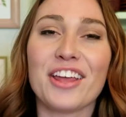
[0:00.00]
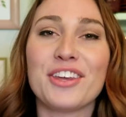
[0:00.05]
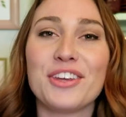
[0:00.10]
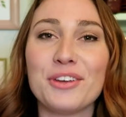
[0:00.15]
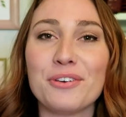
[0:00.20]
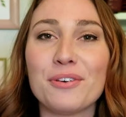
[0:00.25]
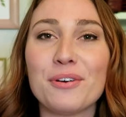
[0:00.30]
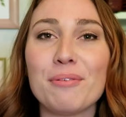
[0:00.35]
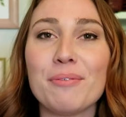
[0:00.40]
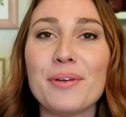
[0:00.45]

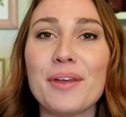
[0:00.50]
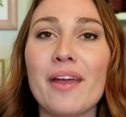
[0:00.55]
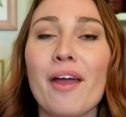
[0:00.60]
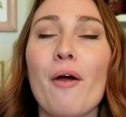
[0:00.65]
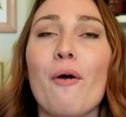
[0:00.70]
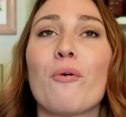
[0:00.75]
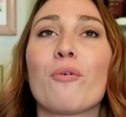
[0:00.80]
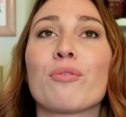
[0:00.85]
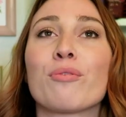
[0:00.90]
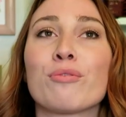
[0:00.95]
You will
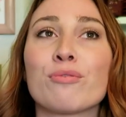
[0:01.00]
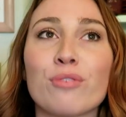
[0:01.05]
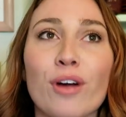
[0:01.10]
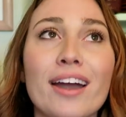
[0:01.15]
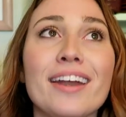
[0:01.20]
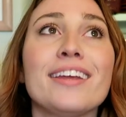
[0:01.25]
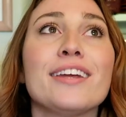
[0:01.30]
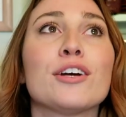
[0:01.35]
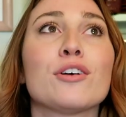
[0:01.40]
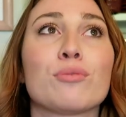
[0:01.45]
be
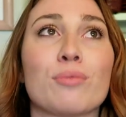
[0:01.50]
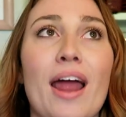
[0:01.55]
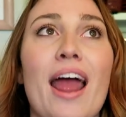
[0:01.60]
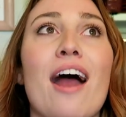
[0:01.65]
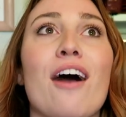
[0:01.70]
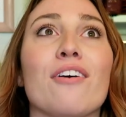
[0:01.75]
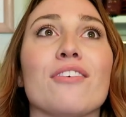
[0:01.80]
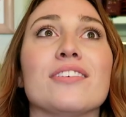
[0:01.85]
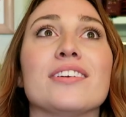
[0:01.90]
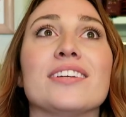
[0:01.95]
running
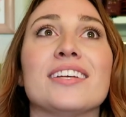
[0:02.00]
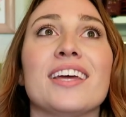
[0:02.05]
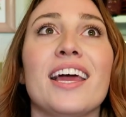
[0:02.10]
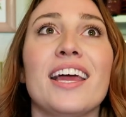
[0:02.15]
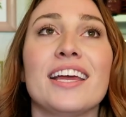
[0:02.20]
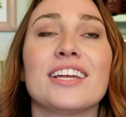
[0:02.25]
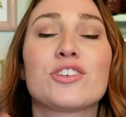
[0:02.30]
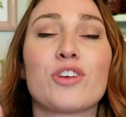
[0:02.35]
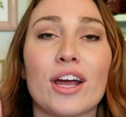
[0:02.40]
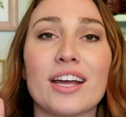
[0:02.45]
around
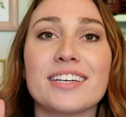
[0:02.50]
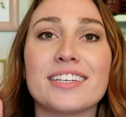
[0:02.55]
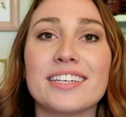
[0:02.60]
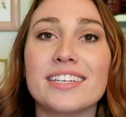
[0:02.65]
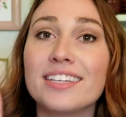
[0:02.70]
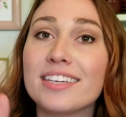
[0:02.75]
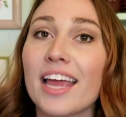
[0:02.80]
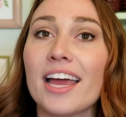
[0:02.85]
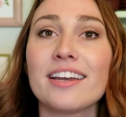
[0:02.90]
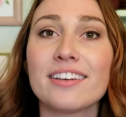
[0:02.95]
trying to
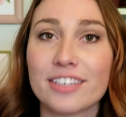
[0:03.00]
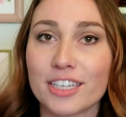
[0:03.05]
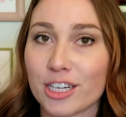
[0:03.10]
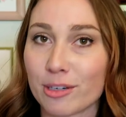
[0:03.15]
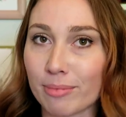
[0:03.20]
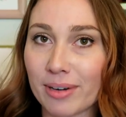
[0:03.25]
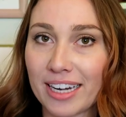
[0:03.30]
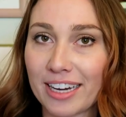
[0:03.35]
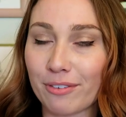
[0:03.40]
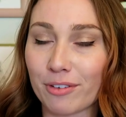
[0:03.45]
get to
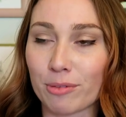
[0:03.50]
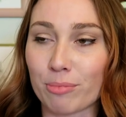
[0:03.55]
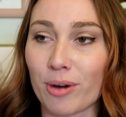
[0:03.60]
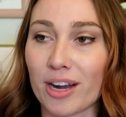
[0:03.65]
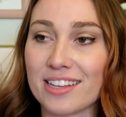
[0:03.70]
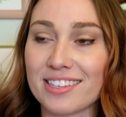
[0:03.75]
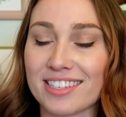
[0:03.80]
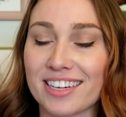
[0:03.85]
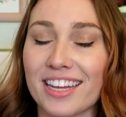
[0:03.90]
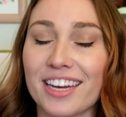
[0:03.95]
your meeting with
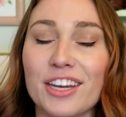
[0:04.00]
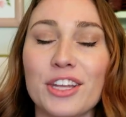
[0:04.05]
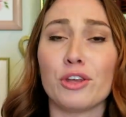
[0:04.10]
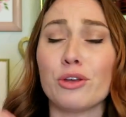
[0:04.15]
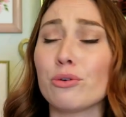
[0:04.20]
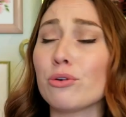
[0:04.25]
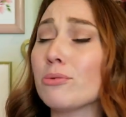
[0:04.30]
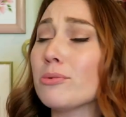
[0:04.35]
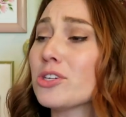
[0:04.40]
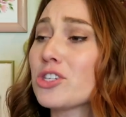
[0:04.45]
president.
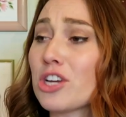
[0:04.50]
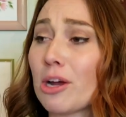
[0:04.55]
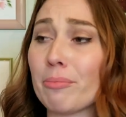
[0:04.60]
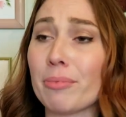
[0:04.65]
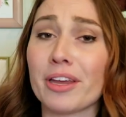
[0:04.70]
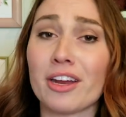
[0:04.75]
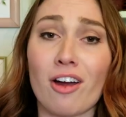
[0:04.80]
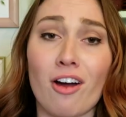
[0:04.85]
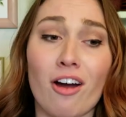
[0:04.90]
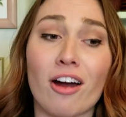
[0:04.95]
You will be
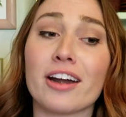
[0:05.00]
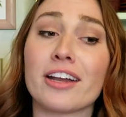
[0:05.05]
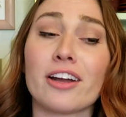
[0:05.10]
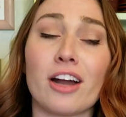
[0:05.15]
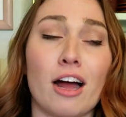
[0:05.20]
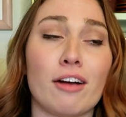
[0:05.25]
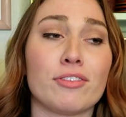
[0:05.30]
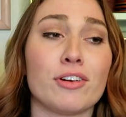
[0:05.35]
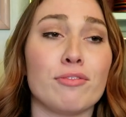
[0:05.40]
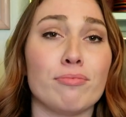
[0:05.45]
jumping on
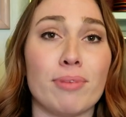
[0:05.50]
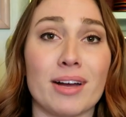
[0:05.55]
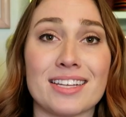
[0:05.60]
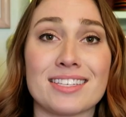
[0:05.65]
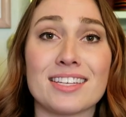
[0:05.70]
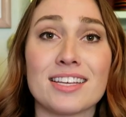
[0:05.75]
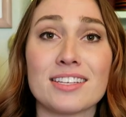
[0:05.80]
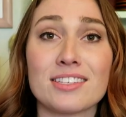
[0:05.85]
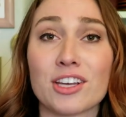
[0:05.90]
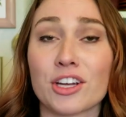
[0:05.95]
and off of
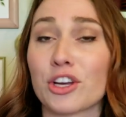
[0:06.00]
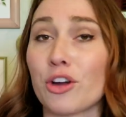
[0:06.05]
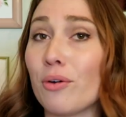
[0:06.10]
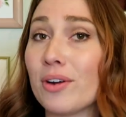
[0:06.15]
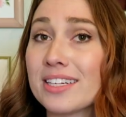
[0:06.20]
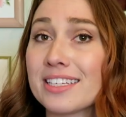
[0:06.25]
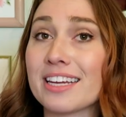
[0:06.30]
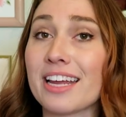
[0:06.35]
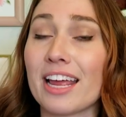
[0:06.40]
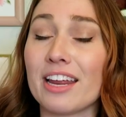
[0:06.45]
buses,
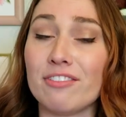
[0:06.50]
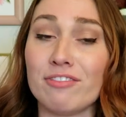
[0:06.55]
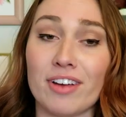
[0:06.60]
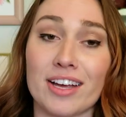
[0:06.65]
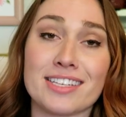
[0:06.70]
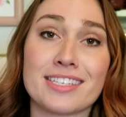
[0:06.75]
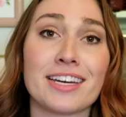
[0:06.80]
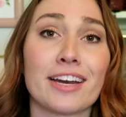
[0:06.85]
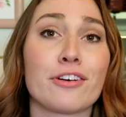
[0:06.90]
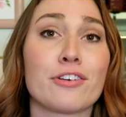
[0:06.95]
going to get
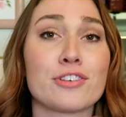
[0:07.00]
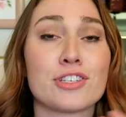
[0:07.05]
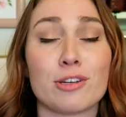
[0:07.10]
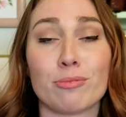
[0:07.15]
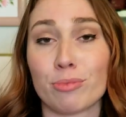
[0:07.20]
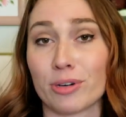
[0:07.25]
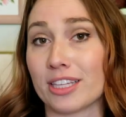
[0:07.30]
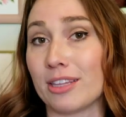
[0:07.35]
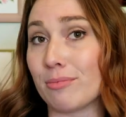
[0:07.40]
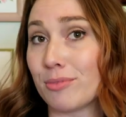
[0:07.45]
investigators
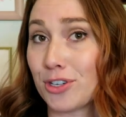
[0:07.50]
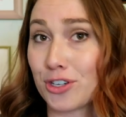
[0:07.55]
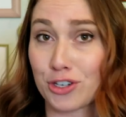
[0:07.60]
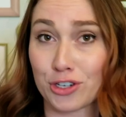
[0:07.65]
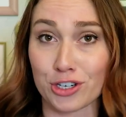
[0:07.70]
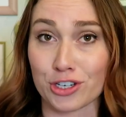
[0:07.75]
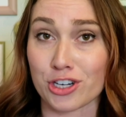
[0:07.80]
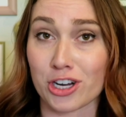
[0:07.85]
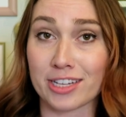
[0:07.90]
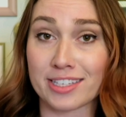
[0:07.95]
to bring them to
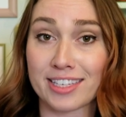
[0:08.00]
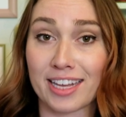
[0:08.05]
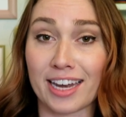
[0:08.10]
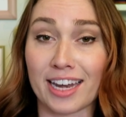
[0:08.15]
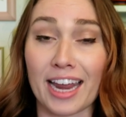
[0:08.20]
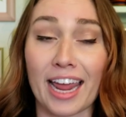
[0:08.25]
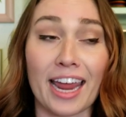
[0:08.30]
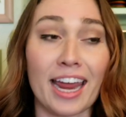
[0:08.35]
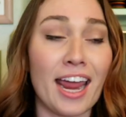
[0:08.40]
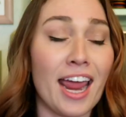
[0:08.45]
church on
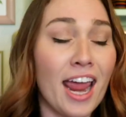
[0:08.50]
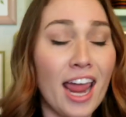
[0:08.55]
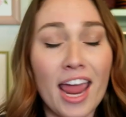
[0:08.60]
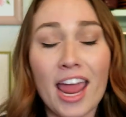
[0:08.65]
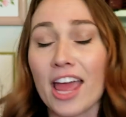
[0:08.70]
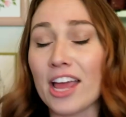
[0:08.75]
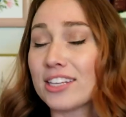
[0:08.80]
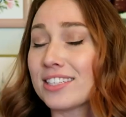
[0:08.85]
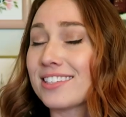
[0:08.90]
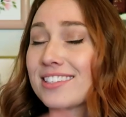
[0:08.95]
Sunday.
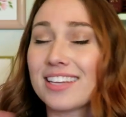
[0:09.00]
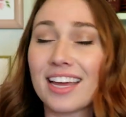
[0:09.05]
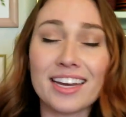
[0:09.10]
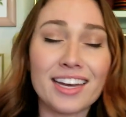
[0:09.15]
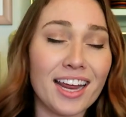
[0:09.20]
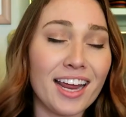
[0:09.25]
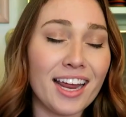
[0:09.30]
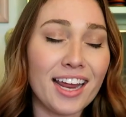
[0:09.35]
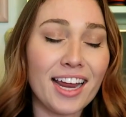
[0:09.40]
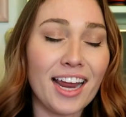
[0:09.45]

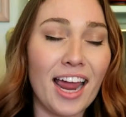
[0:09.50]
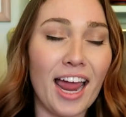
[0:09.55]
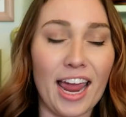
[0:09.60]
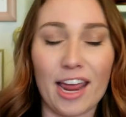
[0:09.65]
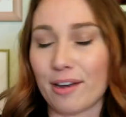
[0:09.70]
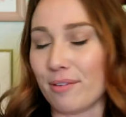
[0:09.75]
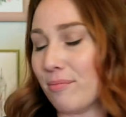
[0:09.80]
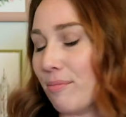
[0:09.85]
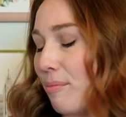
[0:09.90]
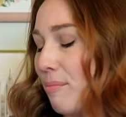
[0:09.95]
Sunday
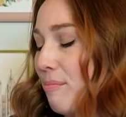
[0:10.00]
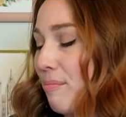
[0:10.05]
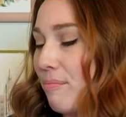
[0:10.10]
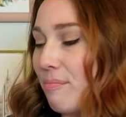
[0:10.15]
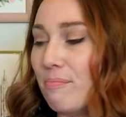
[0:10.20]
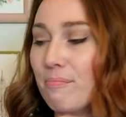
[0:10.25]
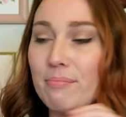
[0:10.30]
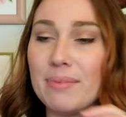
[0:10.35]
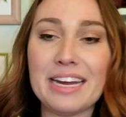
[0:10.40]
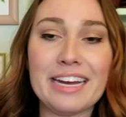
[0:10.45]
and
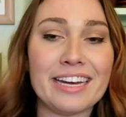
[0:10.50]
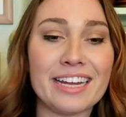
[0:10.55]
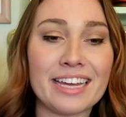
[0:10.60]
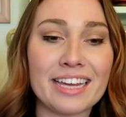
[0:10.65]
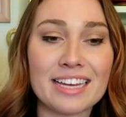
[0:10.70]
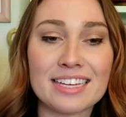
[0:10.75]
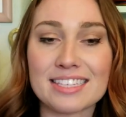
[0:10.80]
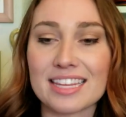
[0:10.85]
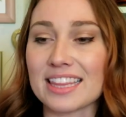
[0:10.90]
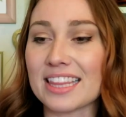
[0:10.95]

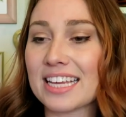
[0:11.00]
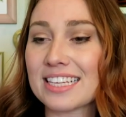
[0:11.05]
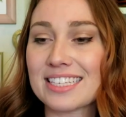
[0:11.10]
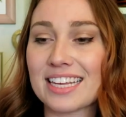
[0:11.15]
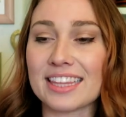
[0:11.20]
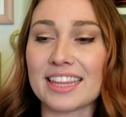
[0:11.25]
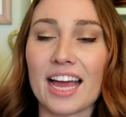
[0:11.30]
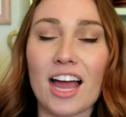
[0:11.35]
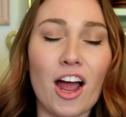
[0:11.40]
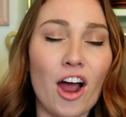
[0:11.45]
meetings and things
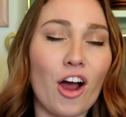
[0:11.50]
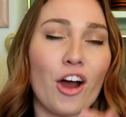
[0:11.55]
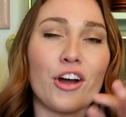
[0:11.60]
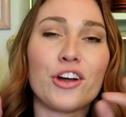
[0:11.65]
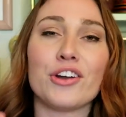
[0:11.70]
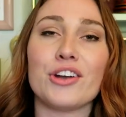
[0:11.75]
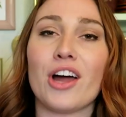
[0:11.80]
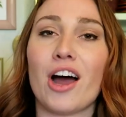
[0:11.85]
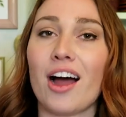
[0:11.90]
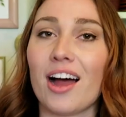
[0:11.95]
like that
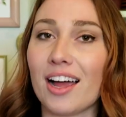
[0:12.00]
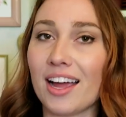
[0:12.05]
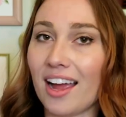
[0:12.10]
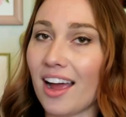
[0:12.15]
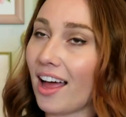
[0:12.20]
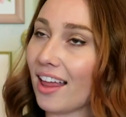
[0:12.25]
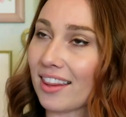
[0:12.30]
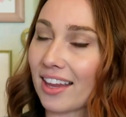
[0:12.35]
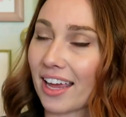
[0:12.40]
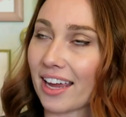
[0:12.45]
are
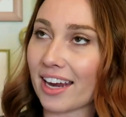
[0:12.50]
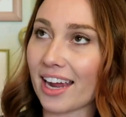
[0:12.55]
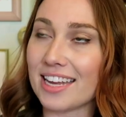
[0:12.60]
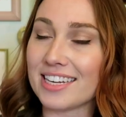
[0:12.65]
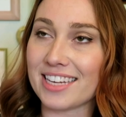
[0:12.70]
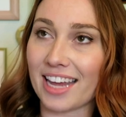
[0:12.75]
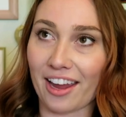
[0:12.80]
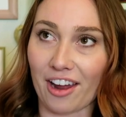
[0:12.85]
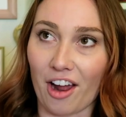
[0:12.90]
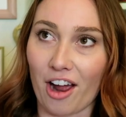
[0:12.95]
not like
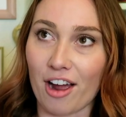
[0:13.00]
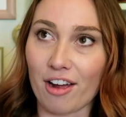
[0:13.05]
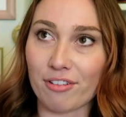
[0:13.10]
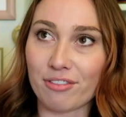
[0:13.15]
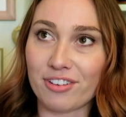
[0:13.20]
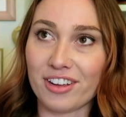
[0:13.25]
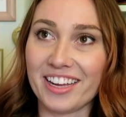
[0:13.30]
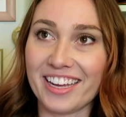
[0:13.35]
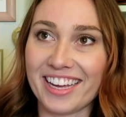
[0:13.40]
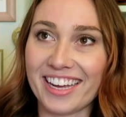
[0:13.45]
a day
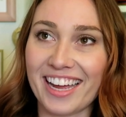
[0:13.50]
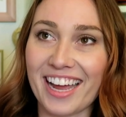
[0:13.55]
off.